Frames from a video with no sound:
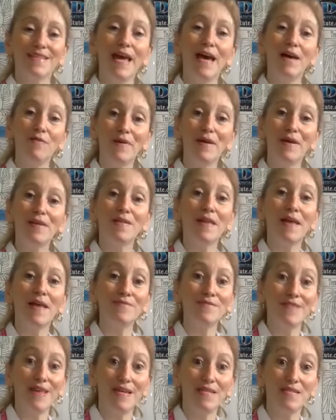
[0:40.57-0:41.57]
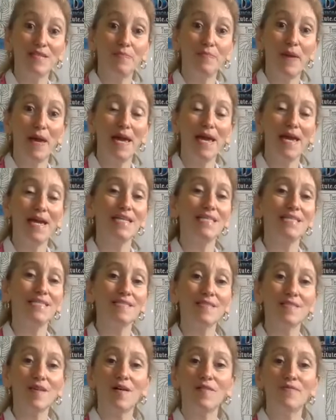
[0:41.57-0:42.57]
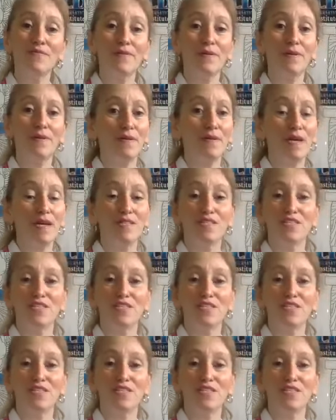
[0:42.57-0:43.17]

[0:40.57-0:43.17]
That way you'll have less pain, discomfort,